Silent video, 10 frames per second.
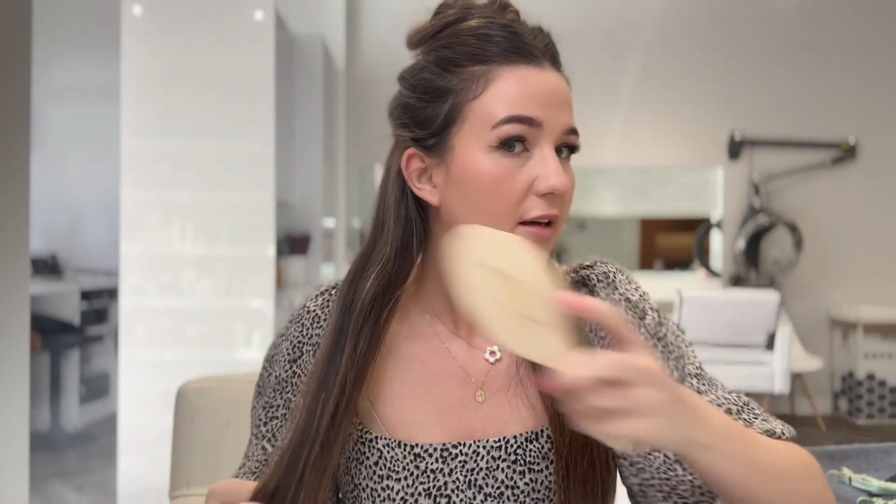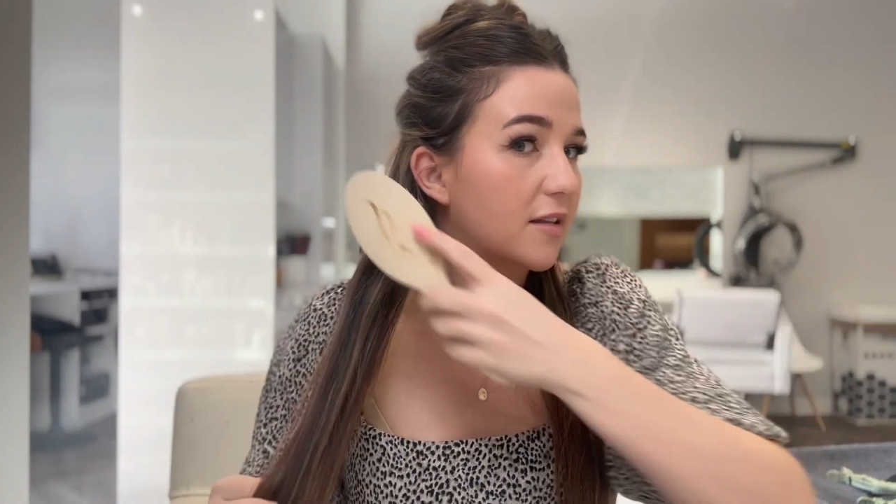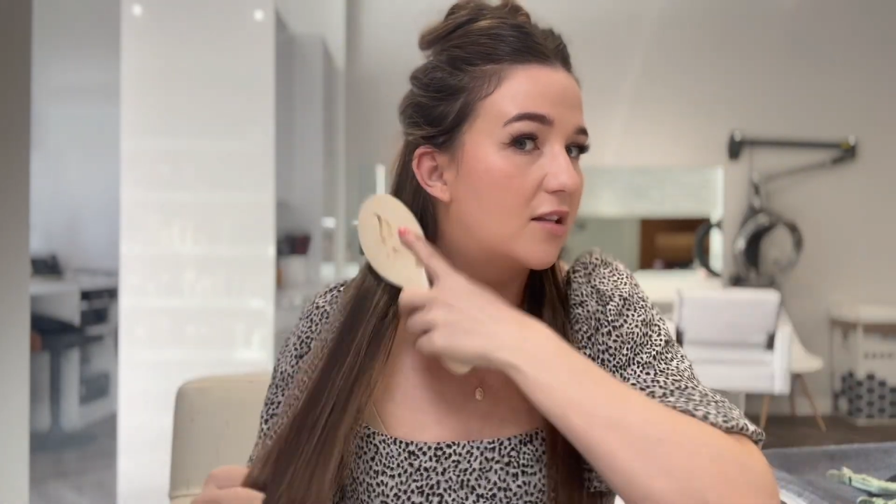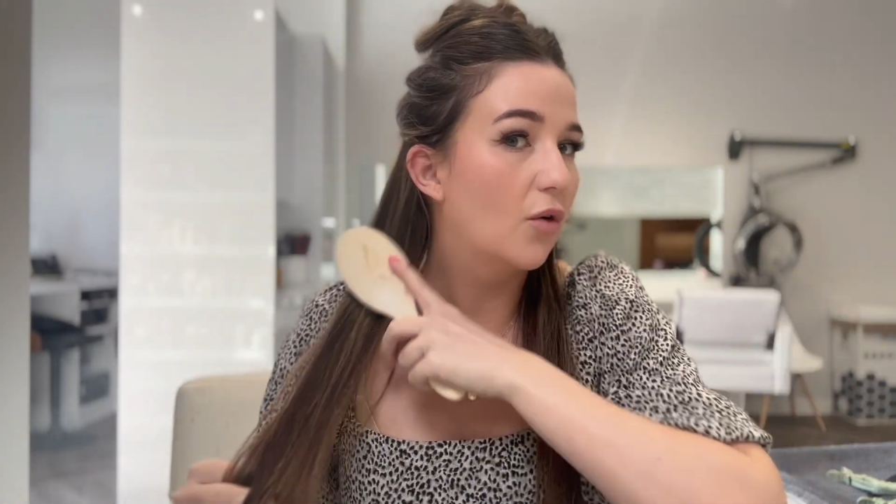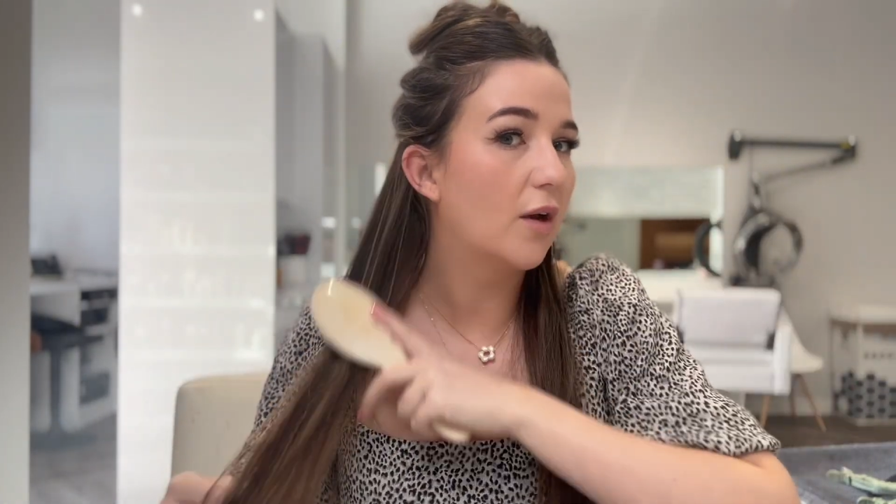
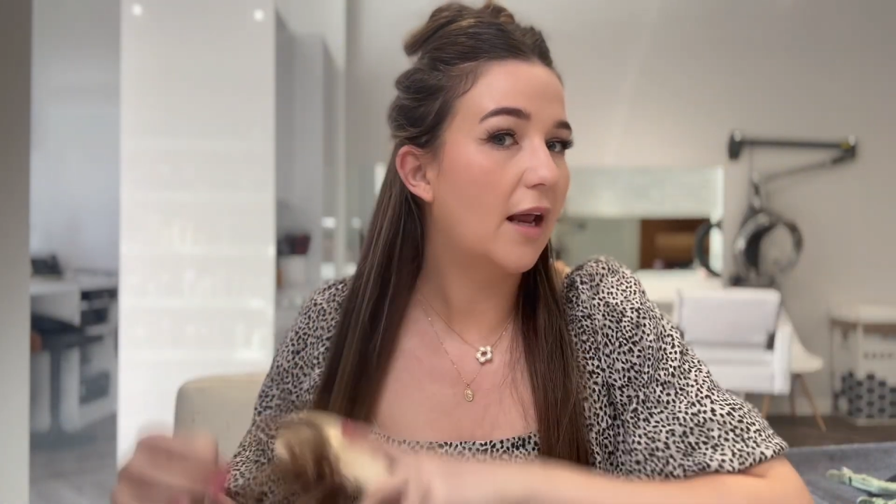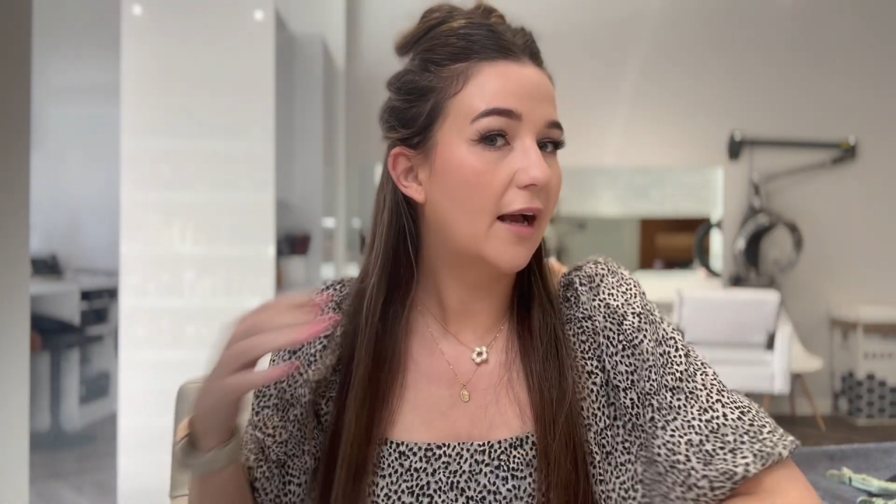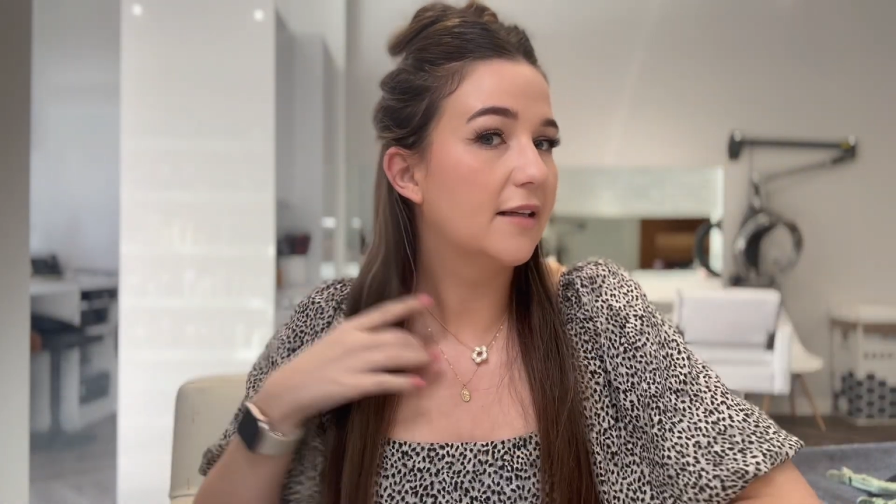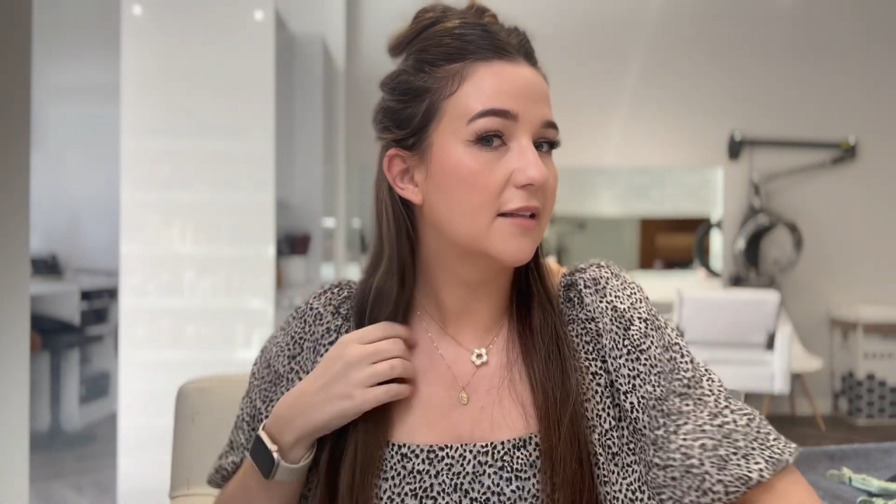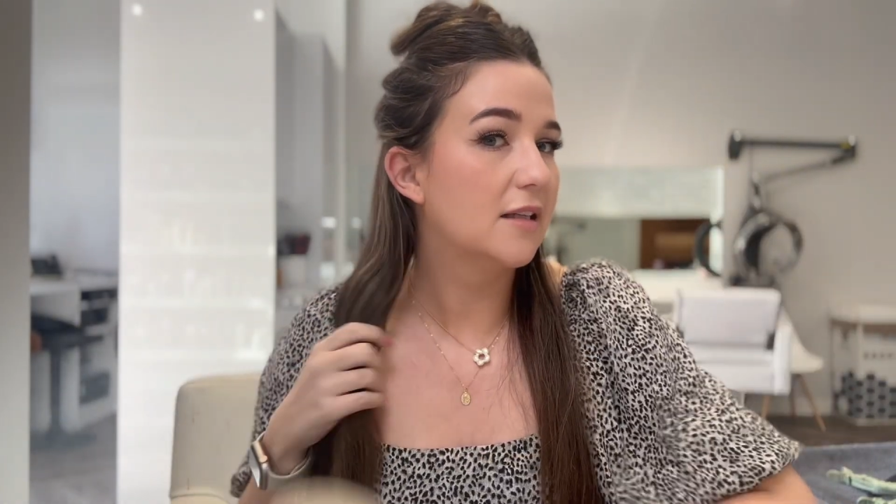So it
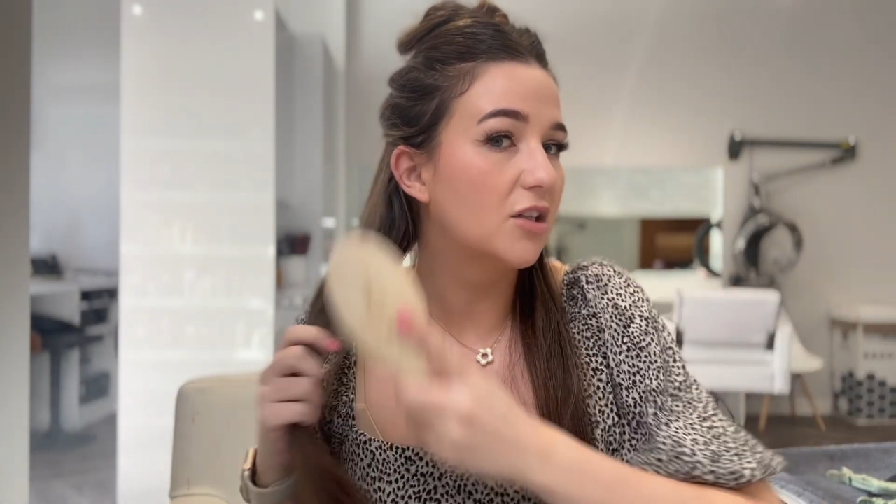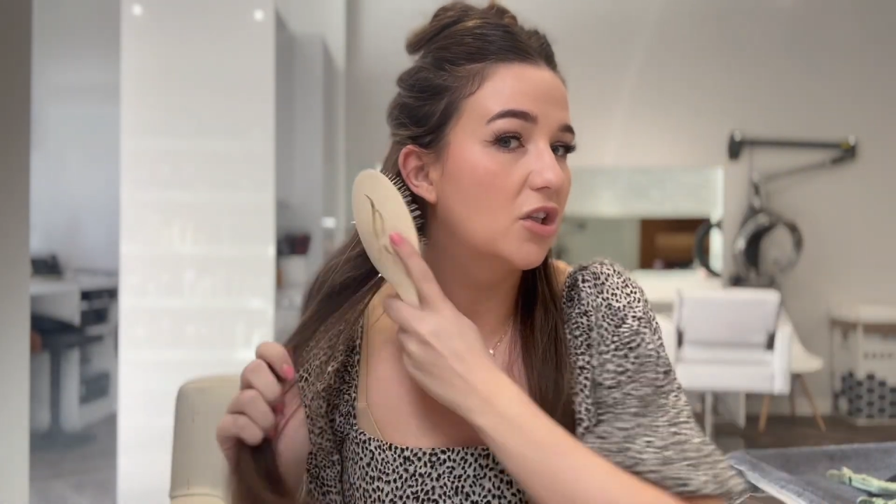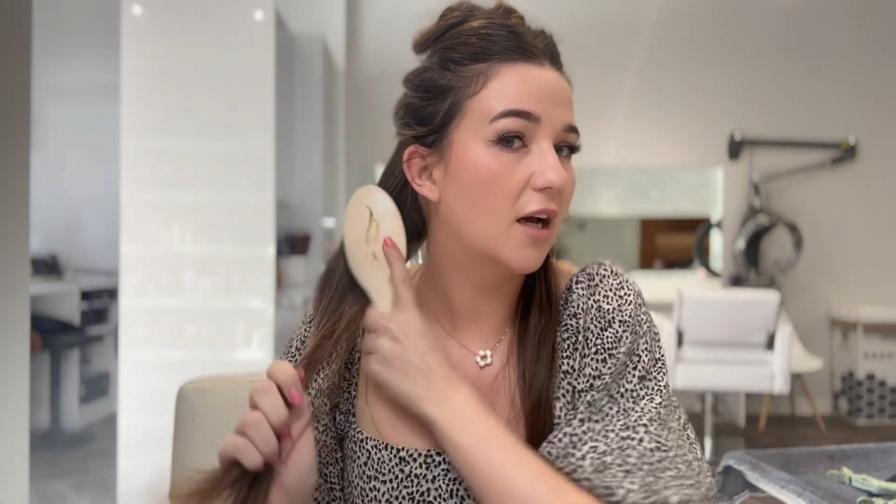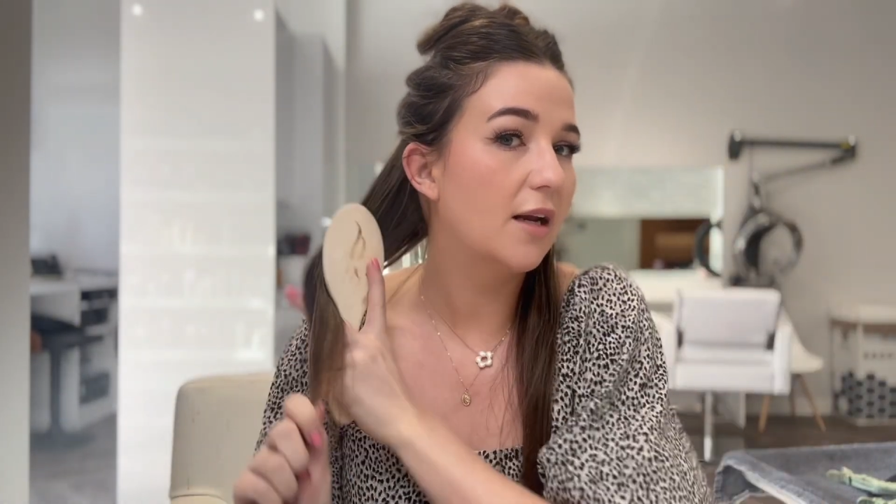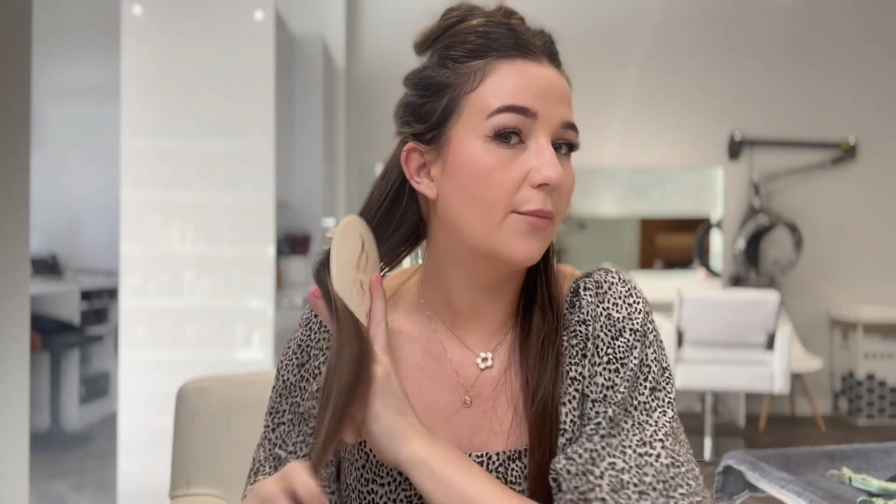adds the
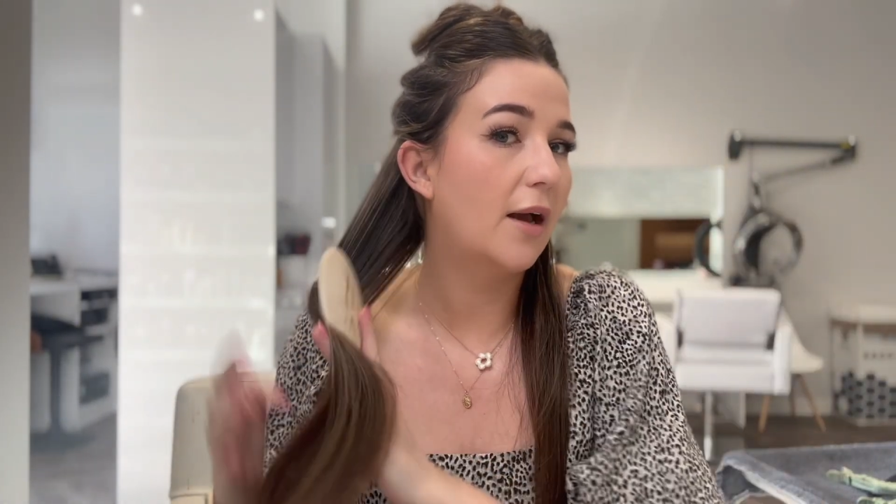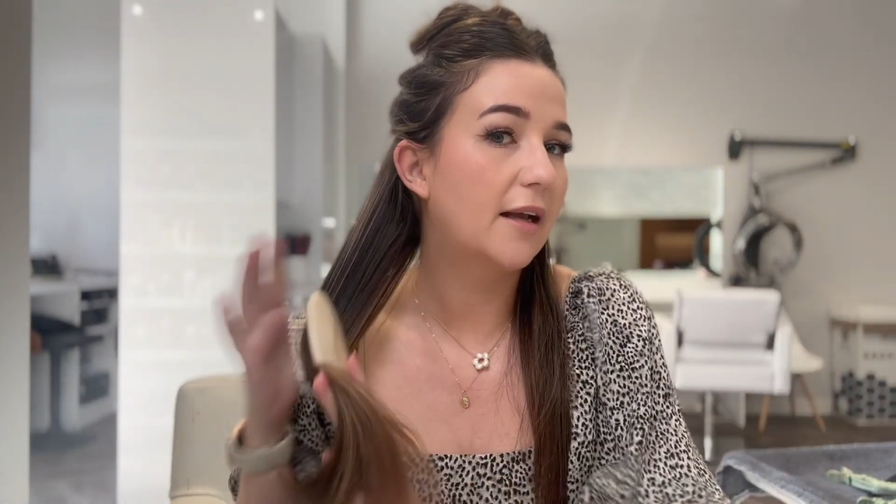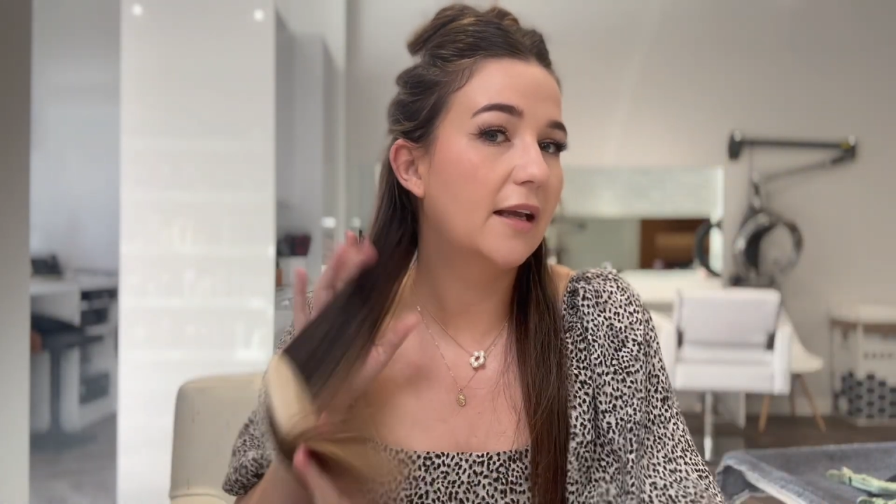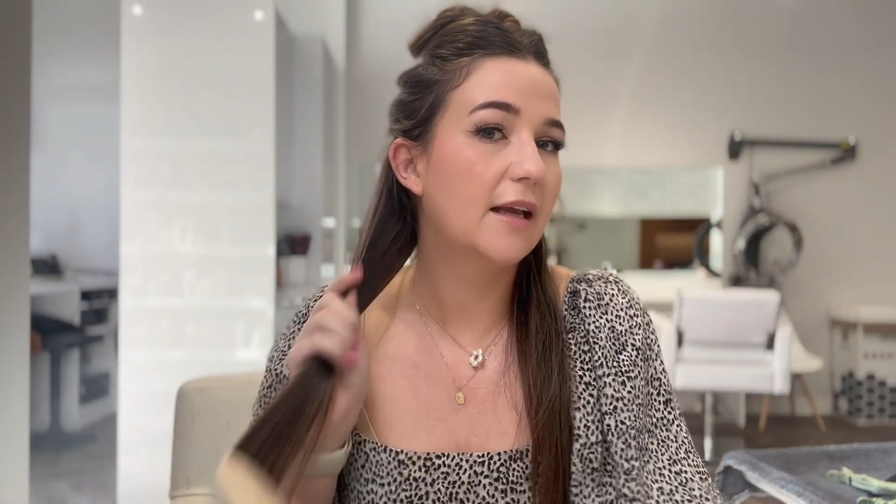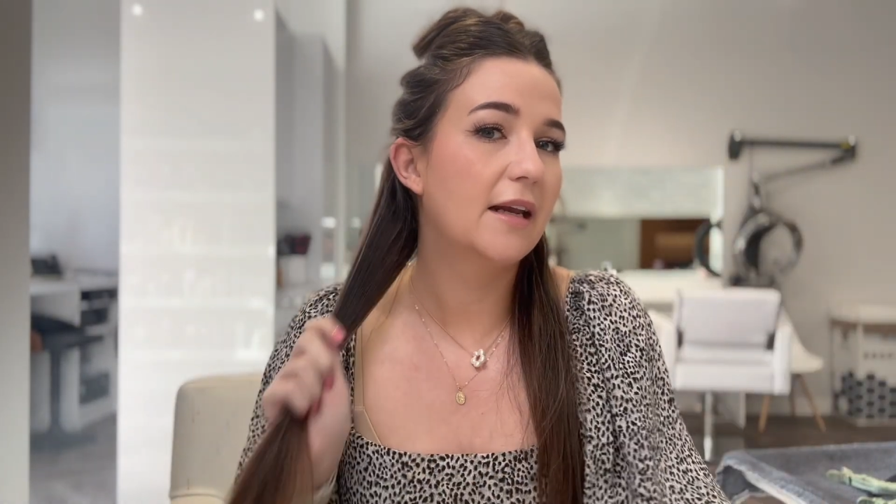shine
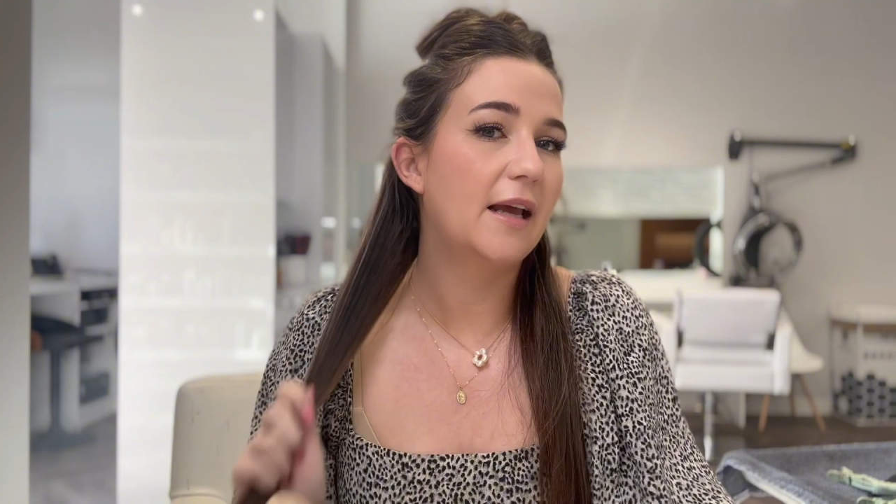back in,